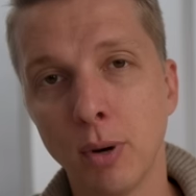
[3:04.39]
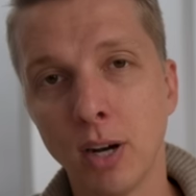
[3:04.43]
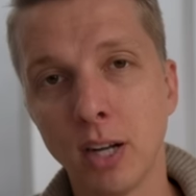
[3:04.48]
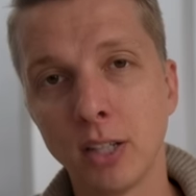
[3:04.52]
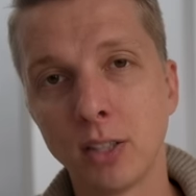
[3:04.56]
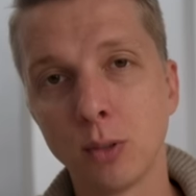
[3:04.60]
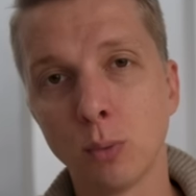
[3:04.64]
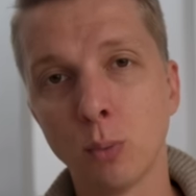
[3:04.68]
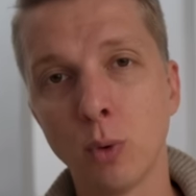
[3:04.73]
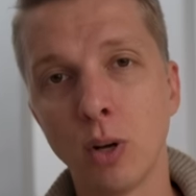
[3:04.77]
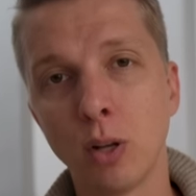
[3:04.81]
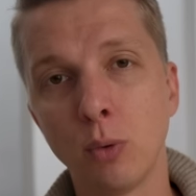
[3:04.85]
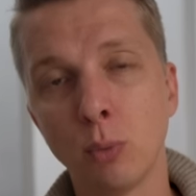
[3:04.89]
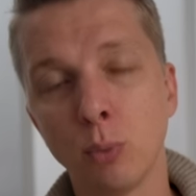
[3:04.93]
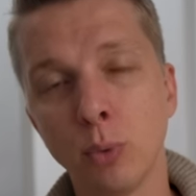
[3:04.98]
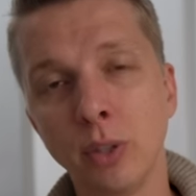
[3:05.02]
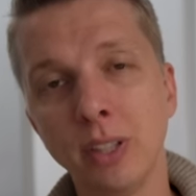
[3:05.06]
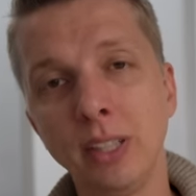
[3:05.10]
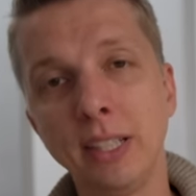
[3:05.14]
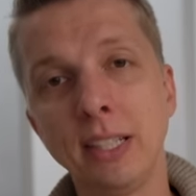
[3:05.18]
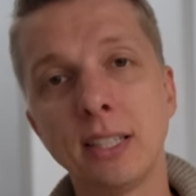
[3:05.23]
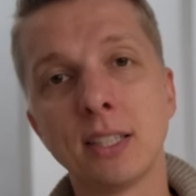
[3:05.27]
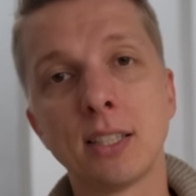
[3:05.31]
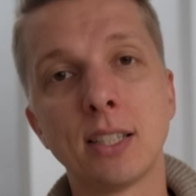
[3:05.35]
But what
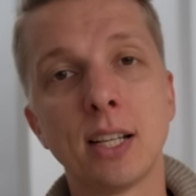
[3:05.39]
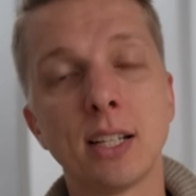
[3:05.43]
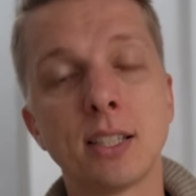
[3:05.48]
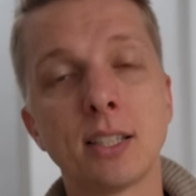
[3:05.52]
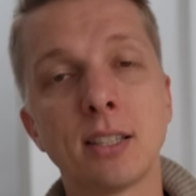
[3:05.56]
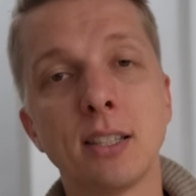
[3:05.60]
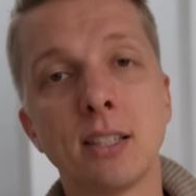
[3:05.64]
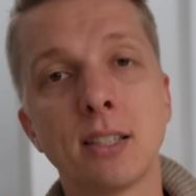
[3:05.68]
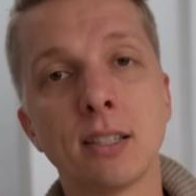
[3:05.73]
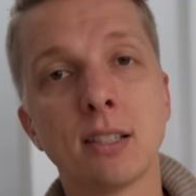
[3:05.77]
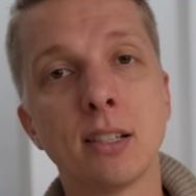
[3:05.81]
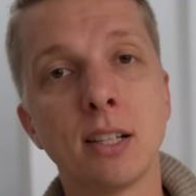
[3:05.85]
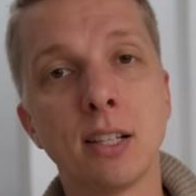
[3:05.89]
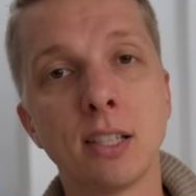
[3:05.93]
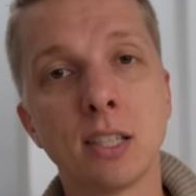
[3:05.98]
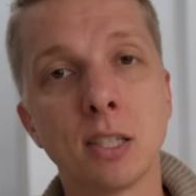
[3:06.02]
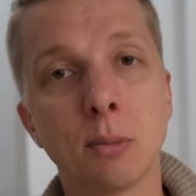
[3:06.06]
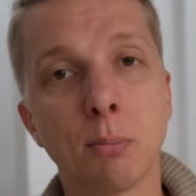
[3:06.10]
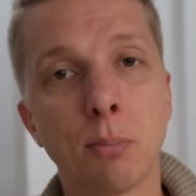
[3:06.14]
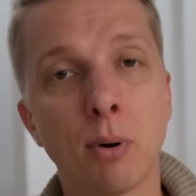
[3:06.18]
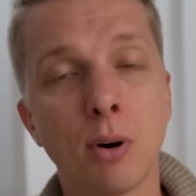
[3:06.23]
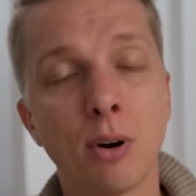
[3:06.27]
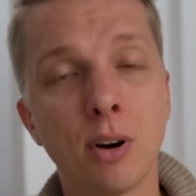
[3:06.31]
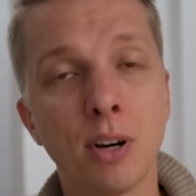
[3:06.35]
really sets this lens
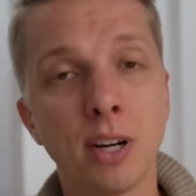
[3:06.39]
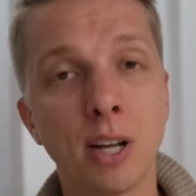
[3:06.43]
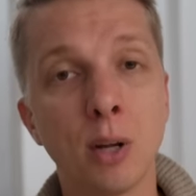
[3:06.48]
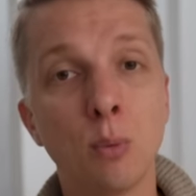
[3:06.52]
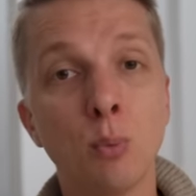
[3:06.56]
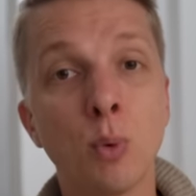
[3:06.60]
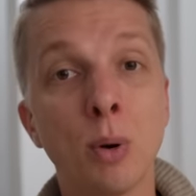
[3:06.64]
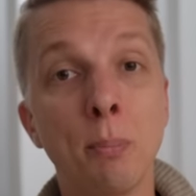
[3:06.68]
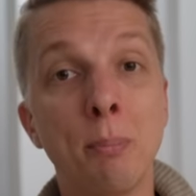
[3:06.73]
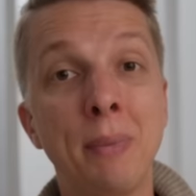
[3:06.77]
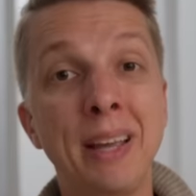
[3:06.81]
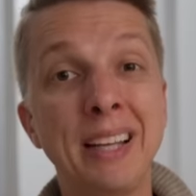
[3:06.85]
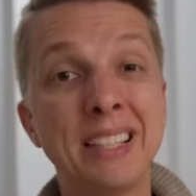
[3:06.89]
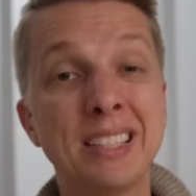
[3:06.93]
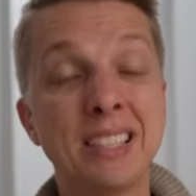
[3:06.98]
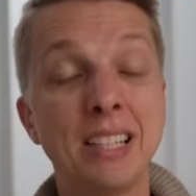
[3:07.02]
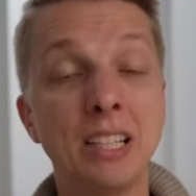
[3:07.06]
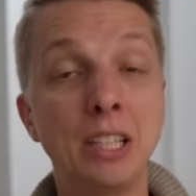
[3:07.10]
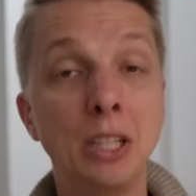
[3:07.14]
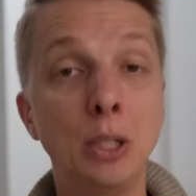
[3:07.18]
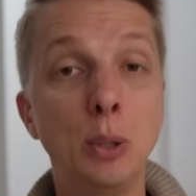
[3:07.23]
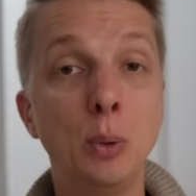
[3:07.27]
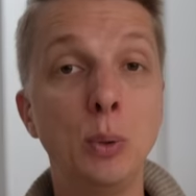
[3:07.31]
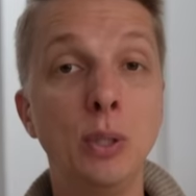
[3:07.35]
apart and what makes
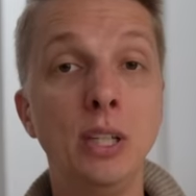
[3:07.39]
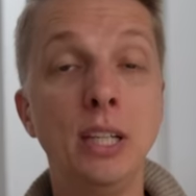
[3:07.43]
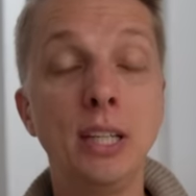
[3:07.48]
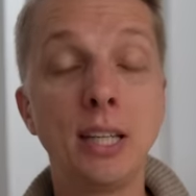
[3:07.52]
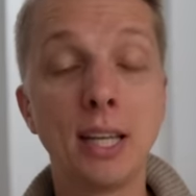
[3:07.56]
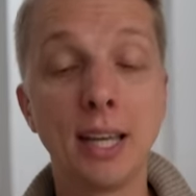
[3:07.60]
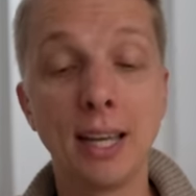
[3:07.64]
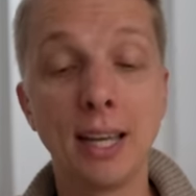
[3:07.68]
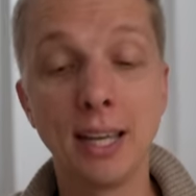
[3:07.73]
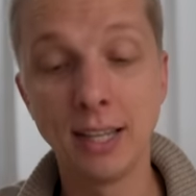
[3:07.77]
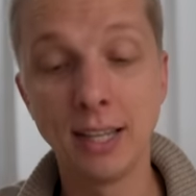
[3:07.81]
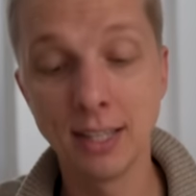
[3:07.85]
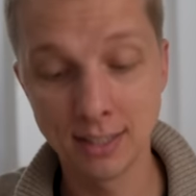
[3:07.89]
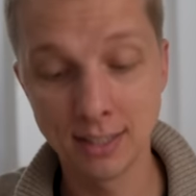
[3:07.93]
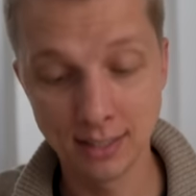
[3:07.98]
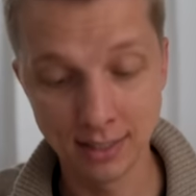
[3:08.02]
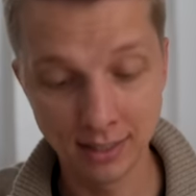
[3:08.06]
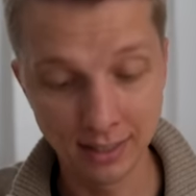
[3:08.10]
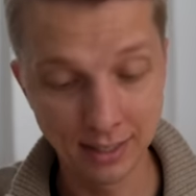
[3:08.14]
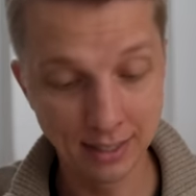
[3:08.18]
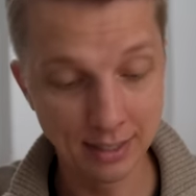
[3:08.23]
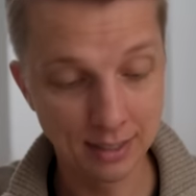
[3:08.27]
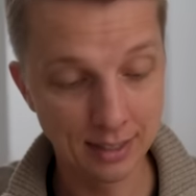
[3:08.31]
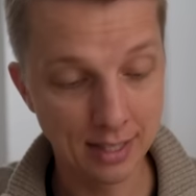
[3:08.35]
it unique is
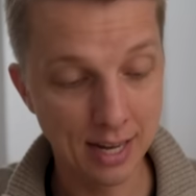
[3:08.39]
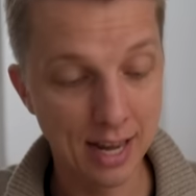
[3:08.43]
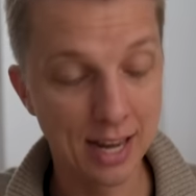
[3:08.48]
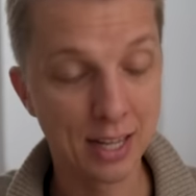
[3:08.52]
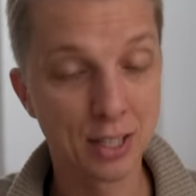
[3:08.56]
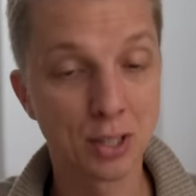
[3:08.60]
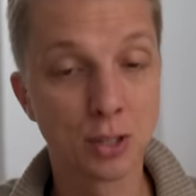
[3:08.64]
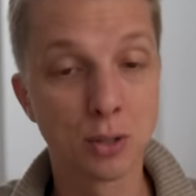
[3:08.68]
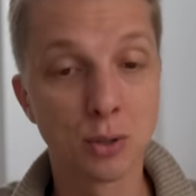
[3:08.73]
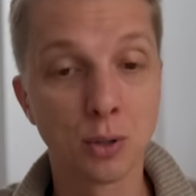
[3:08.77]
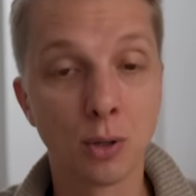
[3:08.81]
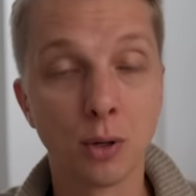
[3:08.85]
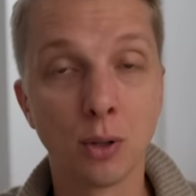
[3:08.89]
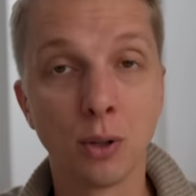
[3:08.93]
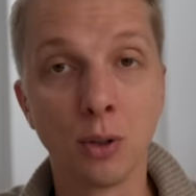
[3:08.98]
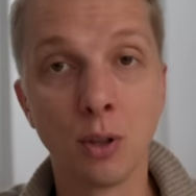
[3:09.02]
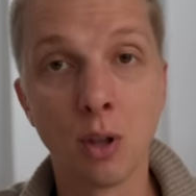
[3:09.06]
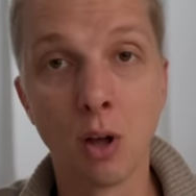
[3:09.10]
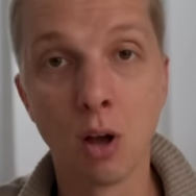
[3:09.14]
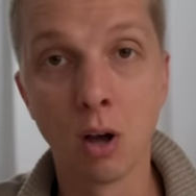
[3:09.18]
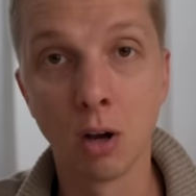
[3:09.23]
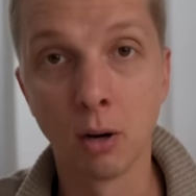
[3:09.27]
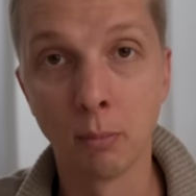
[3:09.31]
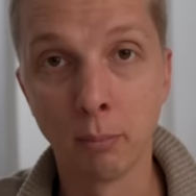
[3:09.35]
this extra
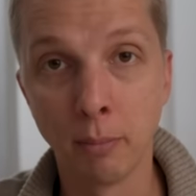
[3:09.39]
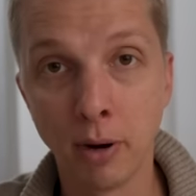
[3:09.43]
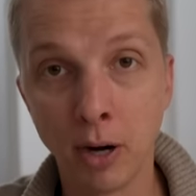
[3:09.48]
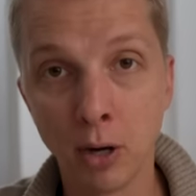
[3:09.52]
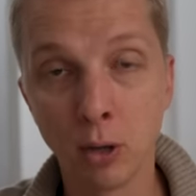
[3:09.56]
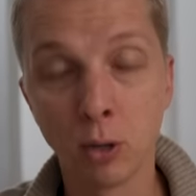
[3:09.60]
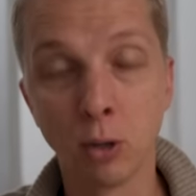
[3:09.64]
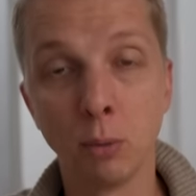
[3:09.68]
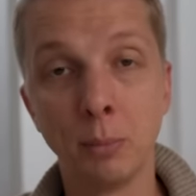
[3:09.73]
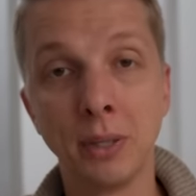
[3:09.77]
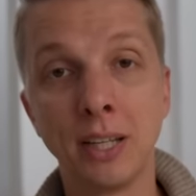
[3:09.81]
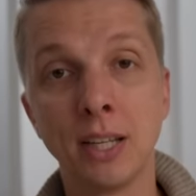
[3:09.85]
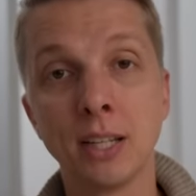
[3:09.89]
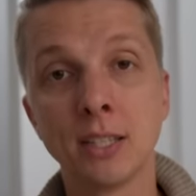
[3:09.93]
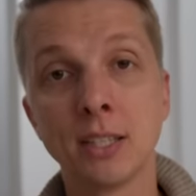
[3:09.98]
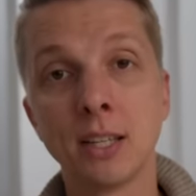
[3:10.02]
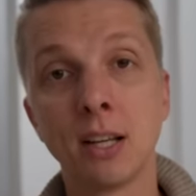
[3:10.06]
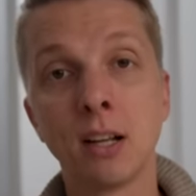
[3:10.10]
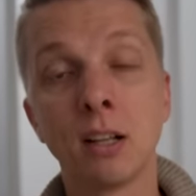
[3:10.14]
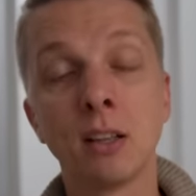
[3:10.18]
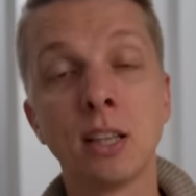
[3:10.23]
long barrel because it